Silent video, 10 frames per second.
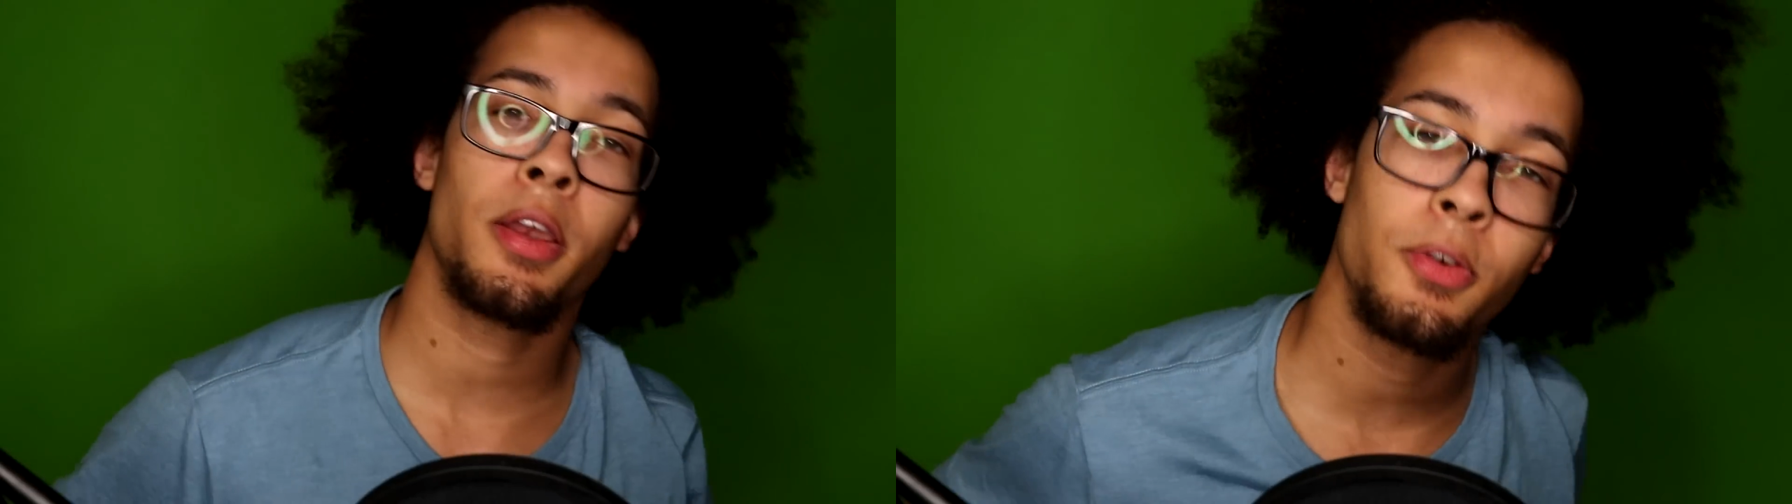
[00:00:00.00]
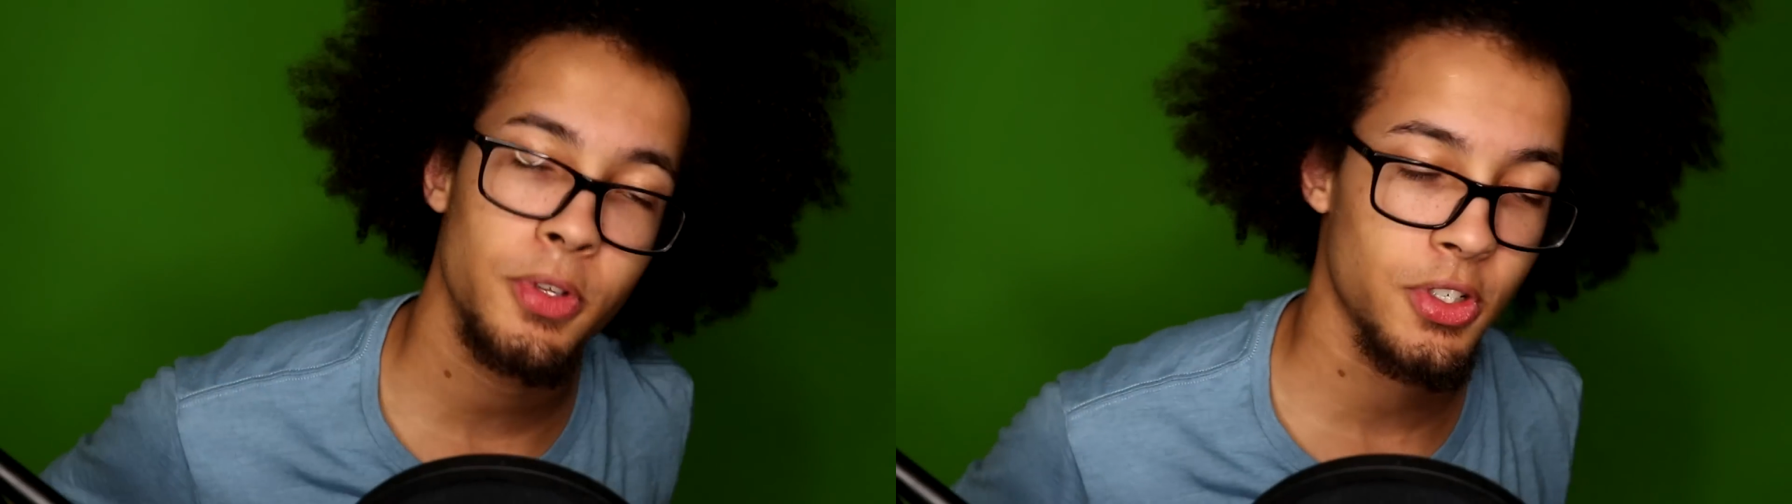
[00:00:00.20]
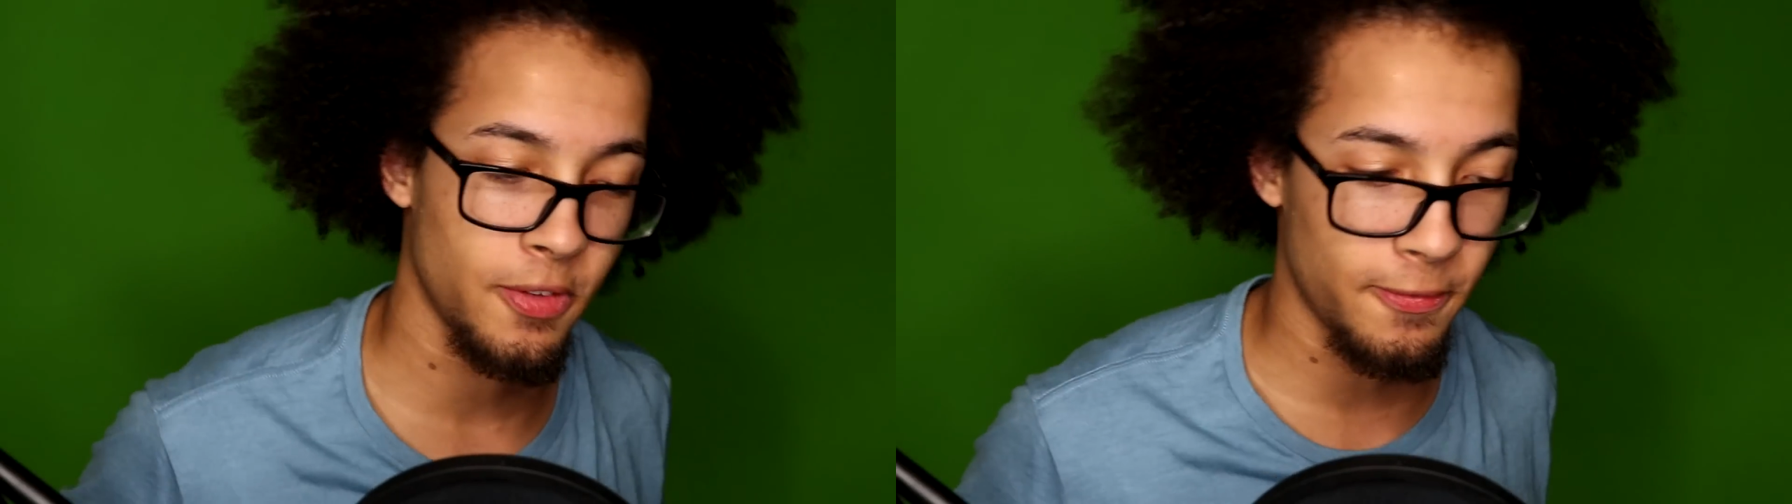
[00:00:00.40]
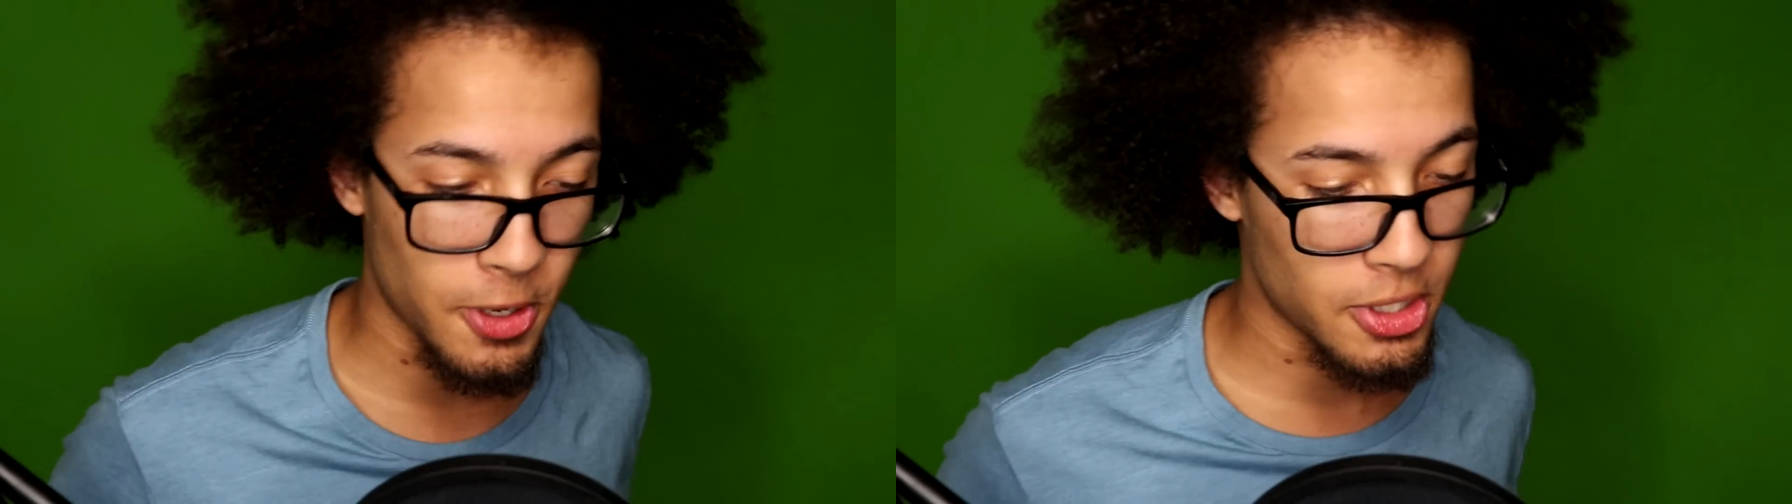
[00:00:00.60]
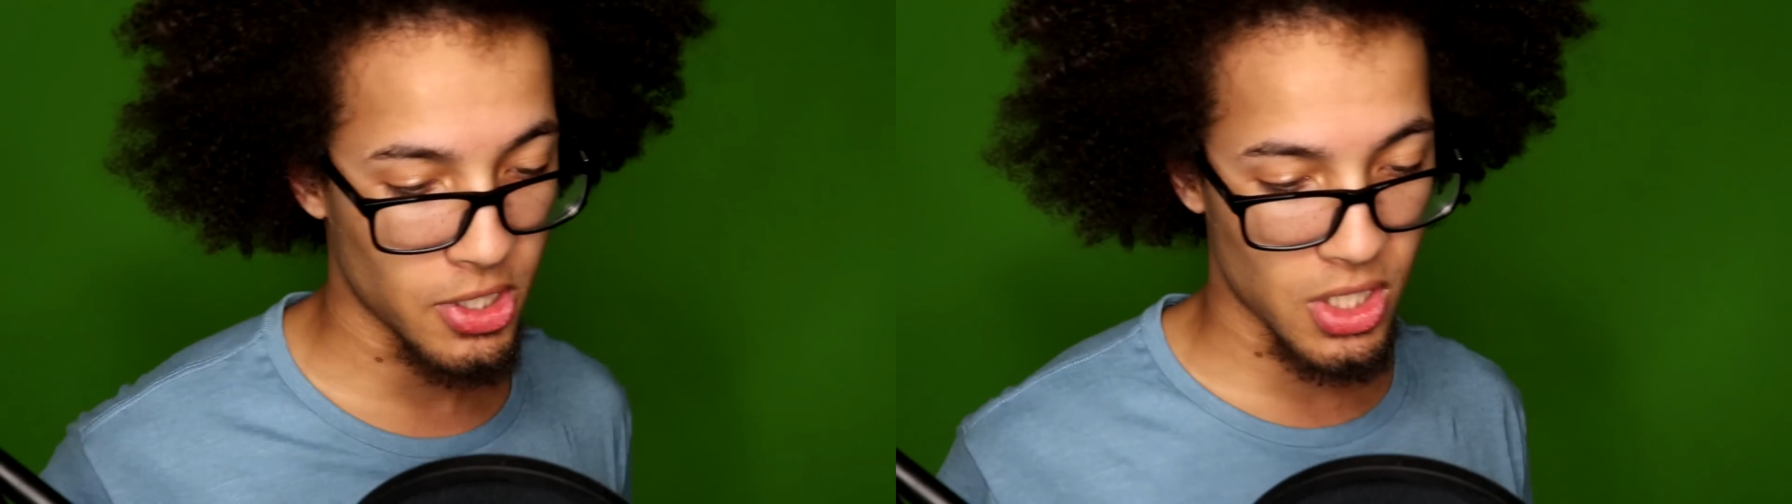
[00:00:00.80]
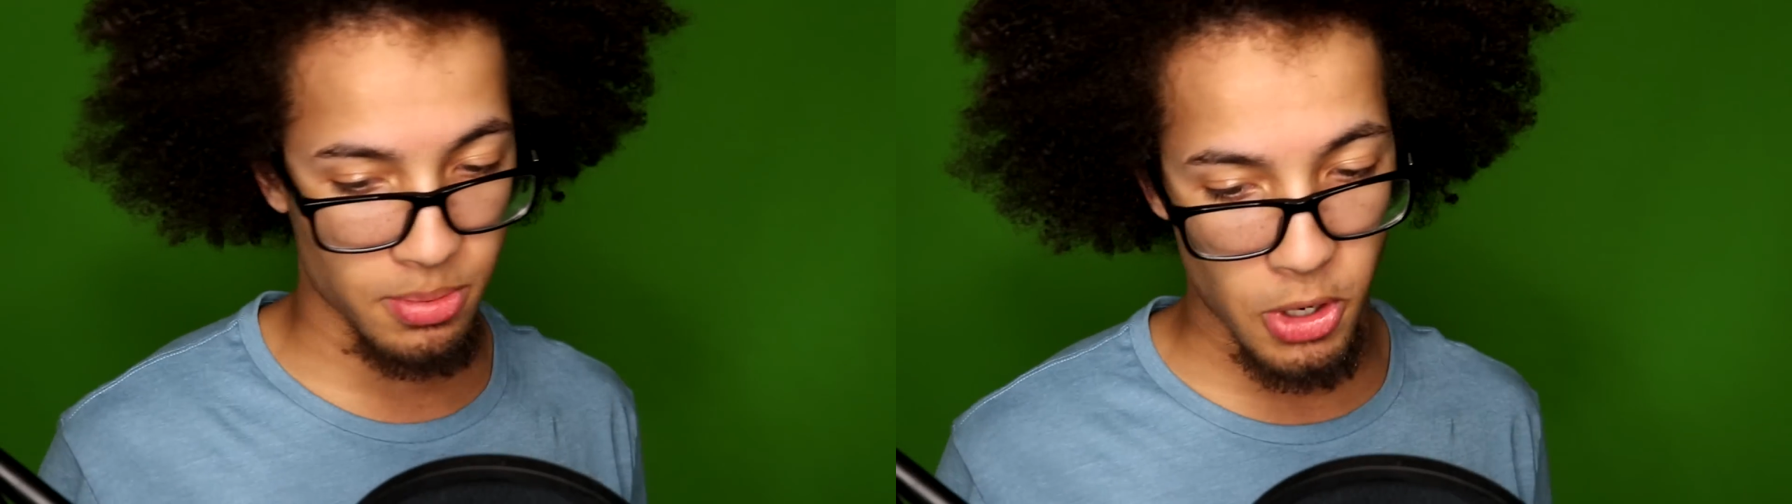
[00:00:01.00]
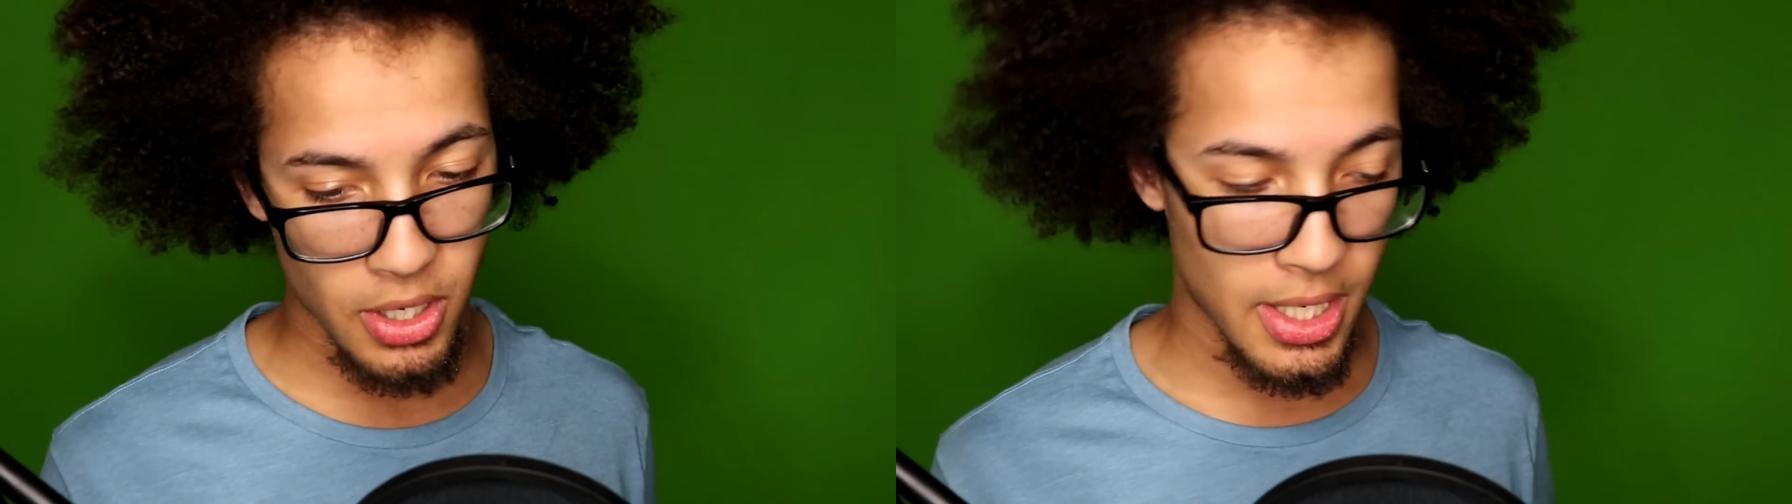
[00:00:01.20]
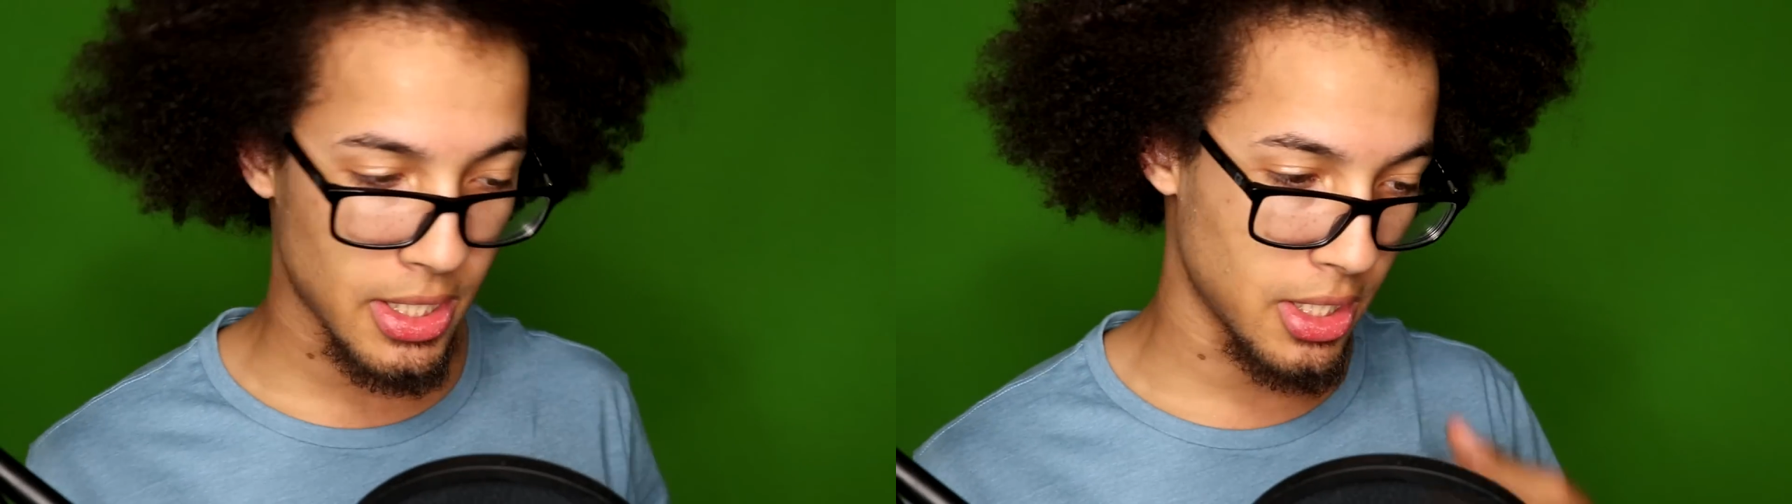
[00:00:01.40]
I know there's a fucking
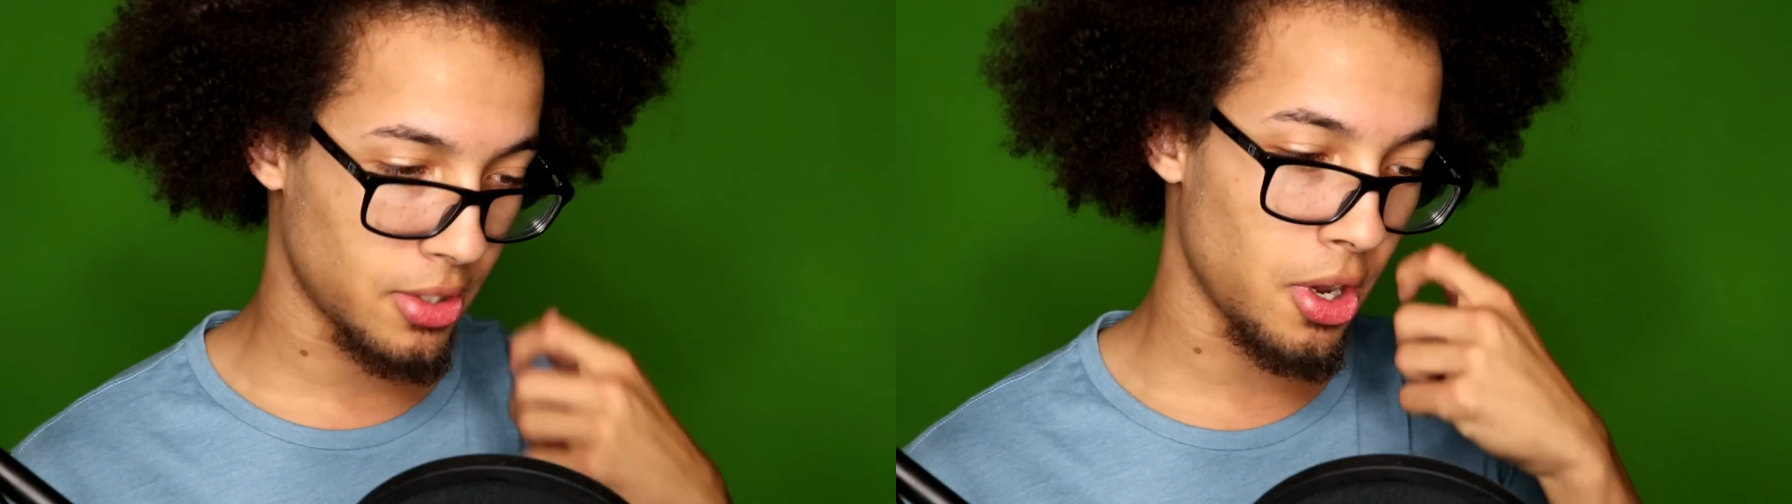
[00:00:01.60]
smartass in the